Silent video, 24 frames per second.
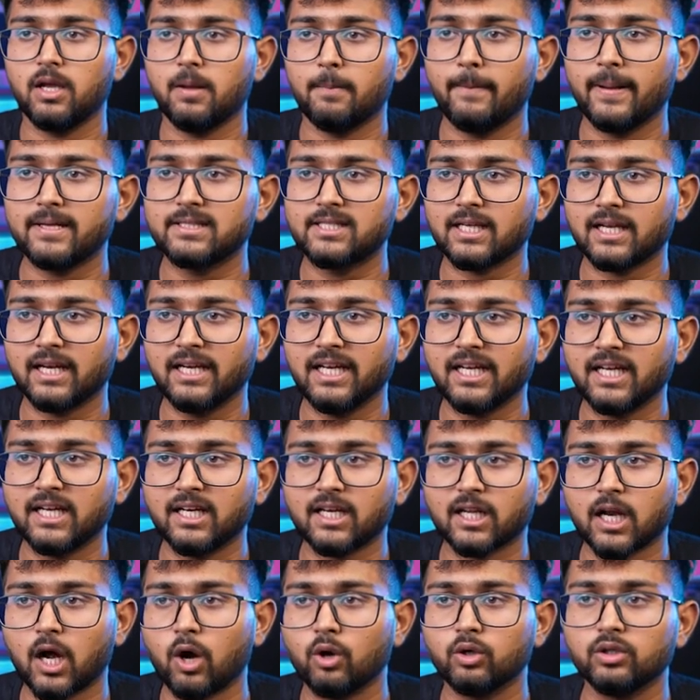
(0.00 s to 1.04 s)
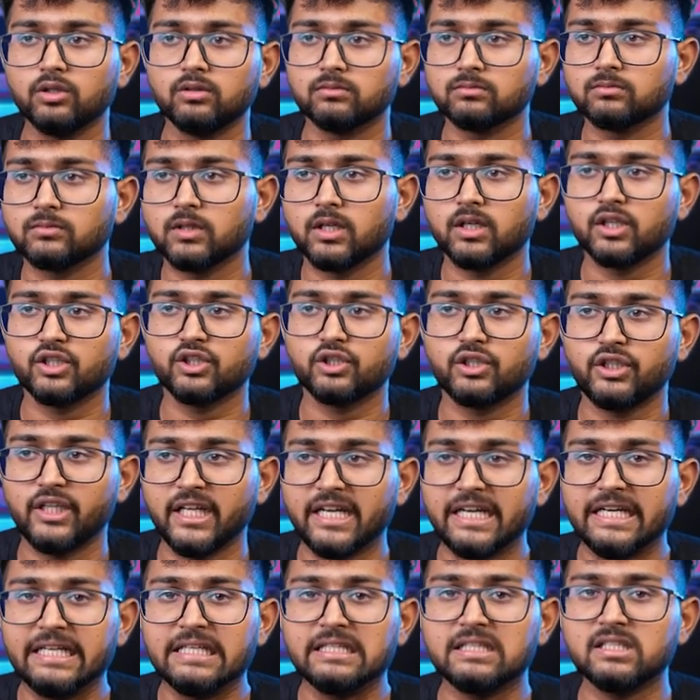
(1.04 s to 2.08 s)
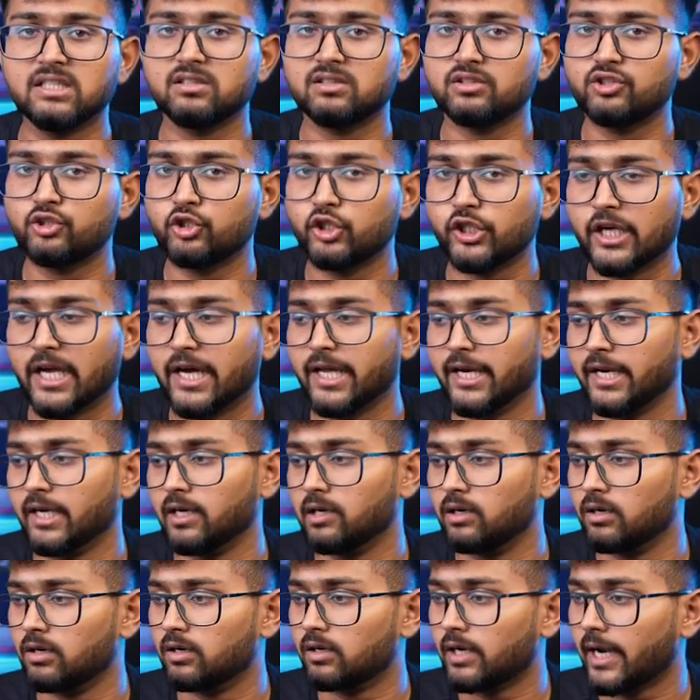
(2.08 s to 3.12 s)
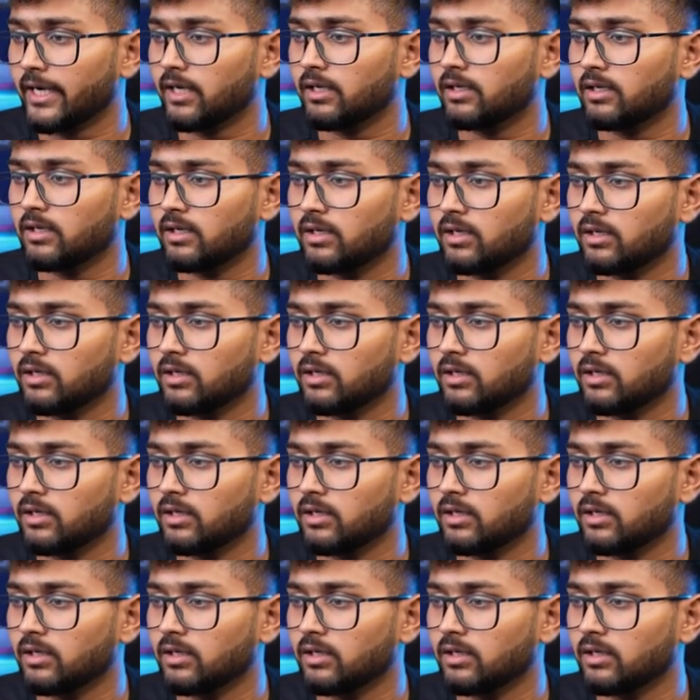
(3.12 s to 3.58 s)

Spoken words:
Basically, crowd, teens cheering, right?